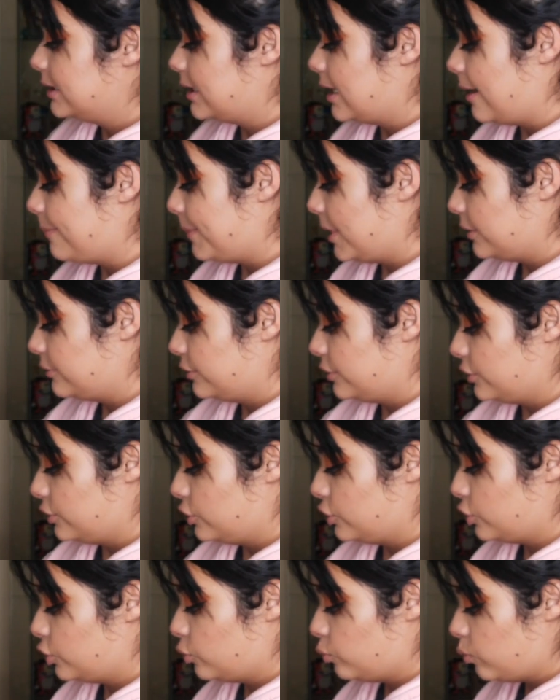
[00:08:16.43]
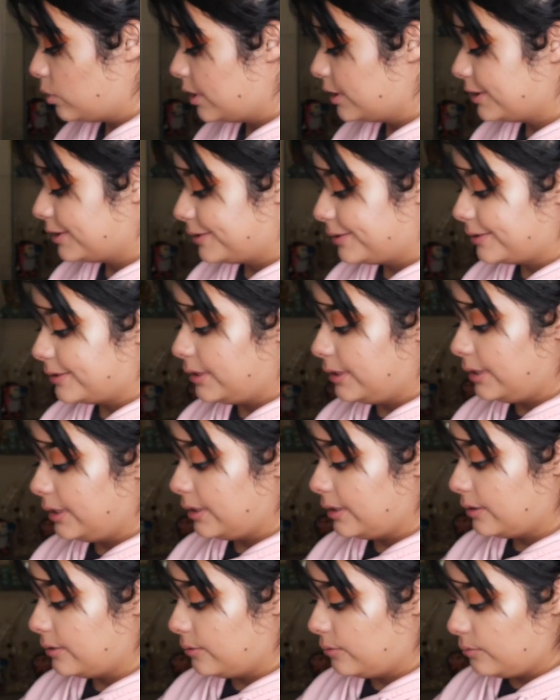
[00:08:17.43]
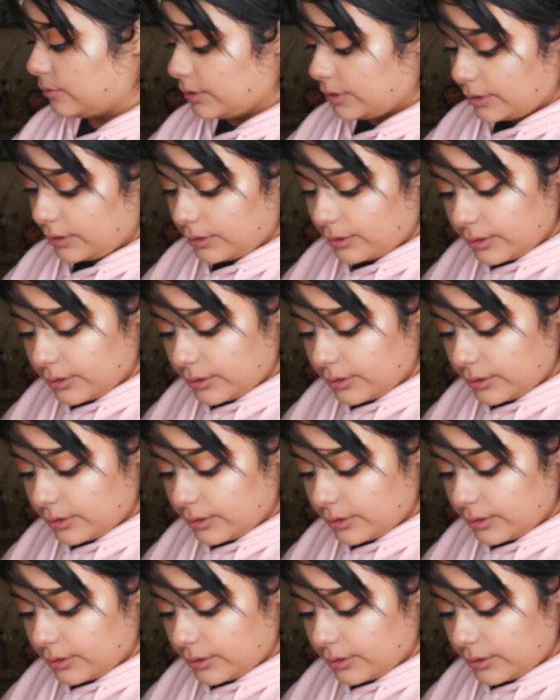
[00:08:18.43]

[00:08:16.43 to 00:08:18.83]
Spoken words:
I'm about to swatch the other one.